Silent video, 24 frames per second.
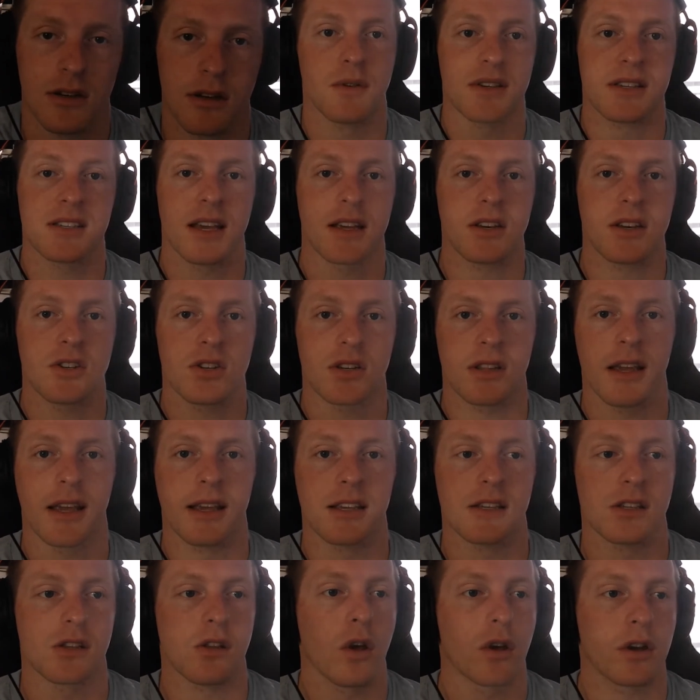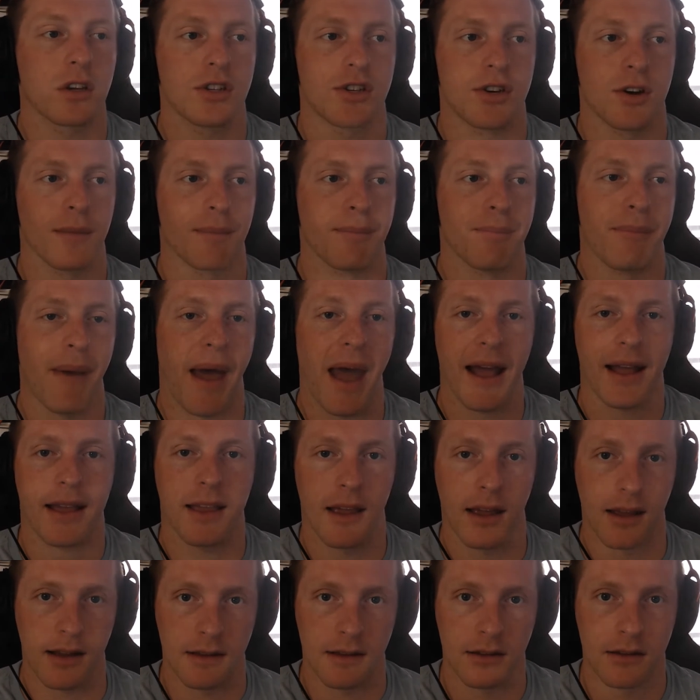So essentially, as long as you're
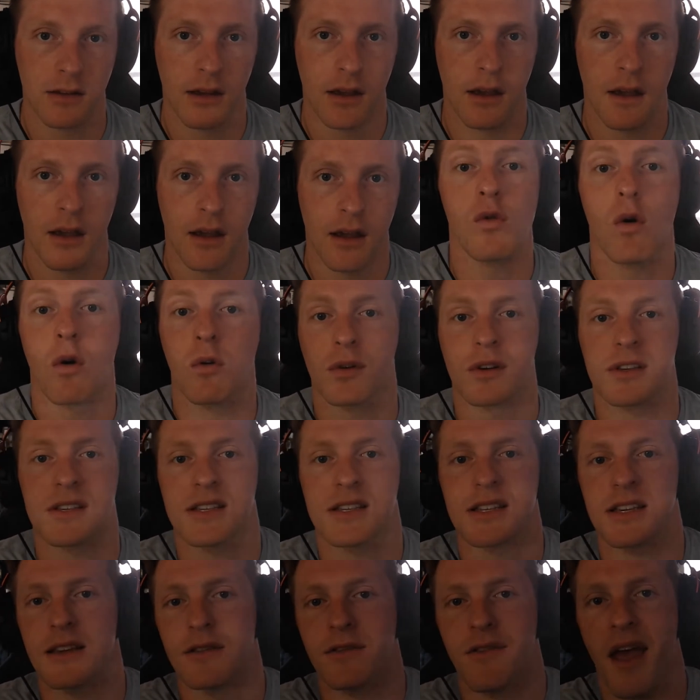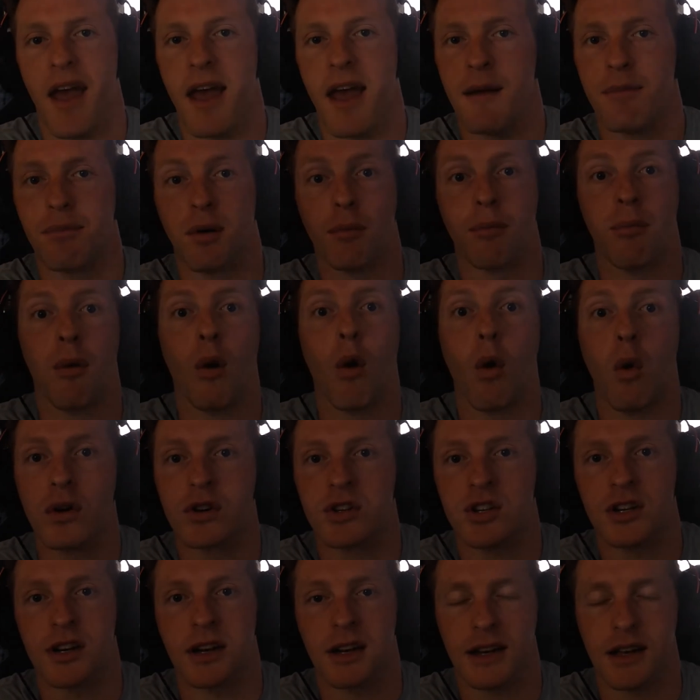backing, you will receive a
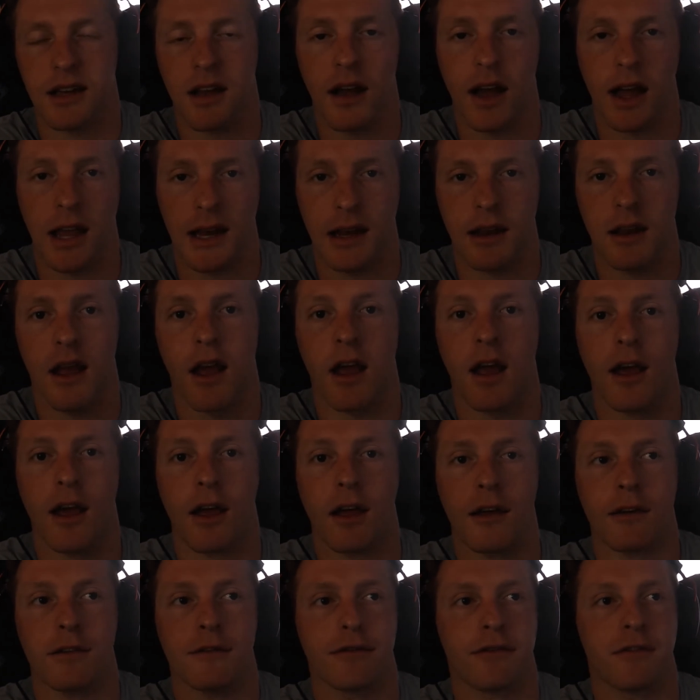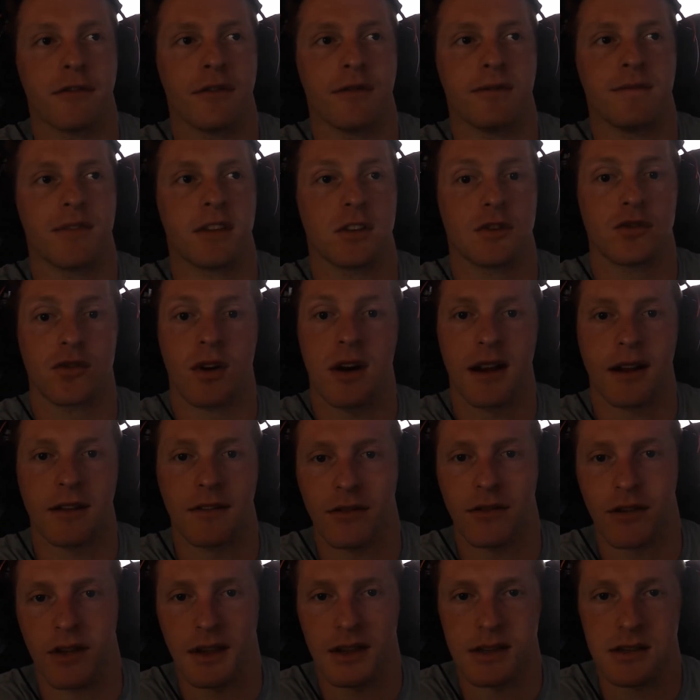proportionate cut of the
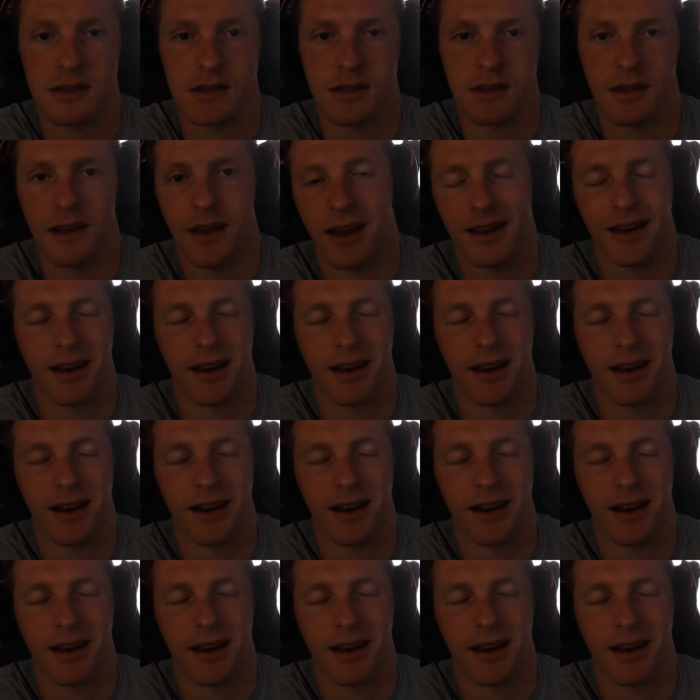trading fees.